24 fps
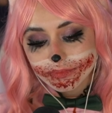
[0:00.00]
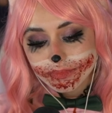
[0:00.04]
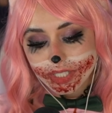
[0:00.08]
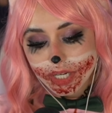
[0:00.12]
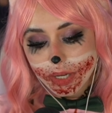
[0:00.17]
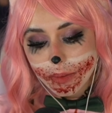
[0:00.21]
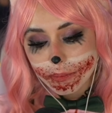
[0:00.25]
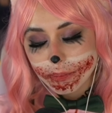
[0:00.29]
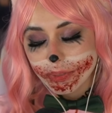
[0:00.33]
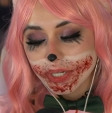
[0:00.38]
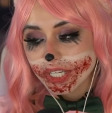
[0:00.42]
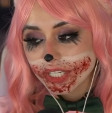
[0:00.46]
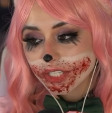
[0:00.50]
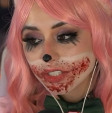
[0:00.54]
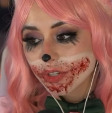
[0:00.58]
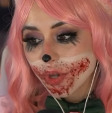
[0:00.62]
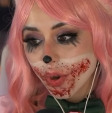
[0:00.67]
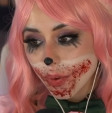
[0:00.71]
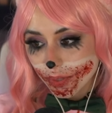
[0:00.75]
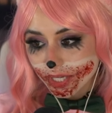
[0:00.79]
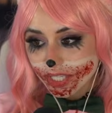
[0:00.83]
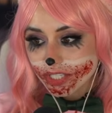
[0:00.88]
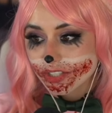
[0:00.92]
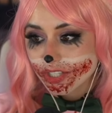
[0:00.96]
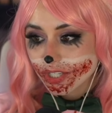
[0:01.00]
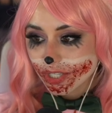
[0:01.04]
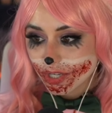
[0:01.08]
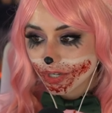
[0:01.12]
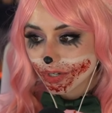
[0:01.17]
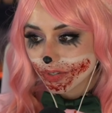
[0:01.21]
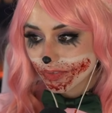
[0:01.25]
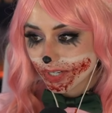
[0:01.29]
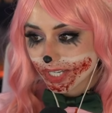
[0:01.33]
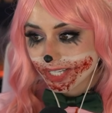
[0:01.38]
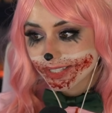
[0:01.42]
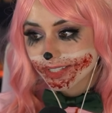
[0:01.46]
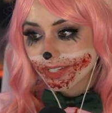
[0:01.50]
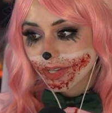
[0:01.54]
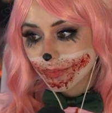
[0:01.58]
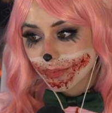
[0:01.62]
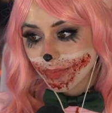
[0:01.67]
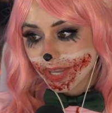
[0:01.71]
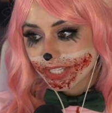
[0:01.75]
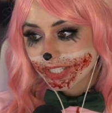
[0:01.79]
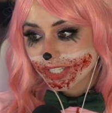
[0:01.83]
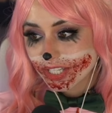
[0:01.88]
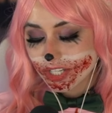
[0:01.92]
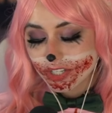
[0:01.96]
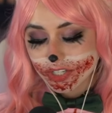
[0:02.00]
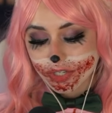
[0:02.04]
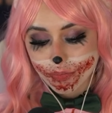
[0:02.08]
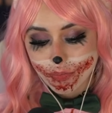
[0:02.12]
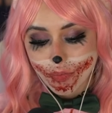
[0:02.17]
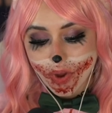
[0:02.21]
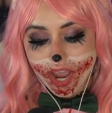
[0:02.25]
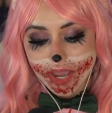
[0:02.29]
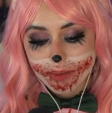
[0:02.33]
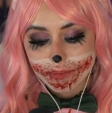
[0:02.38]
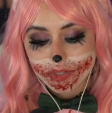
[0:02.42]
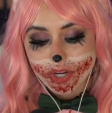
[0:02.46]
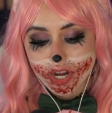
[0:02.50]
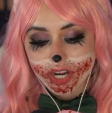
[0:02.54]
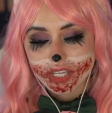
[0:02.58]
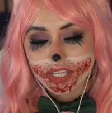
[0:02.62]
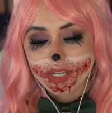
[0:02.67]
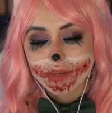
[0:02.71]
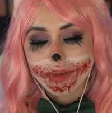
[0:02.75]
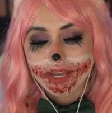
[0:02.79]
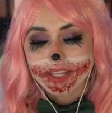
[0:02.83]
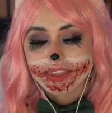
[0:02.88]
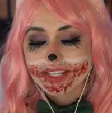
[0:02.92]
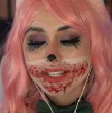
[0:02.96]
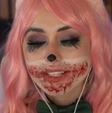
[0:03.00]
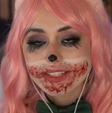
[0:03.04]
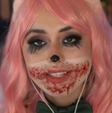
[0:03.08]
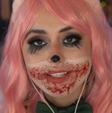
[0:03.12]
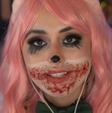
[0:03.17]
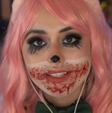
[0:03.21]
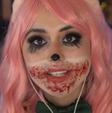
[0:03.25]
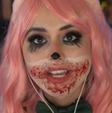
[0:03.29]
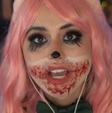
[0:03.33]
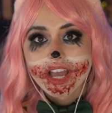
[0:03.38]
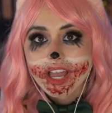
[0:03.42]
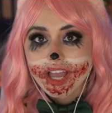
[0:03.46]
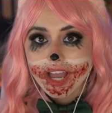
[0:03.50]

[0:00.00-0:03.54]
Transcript: But going to your resub message and why I'm talking about this is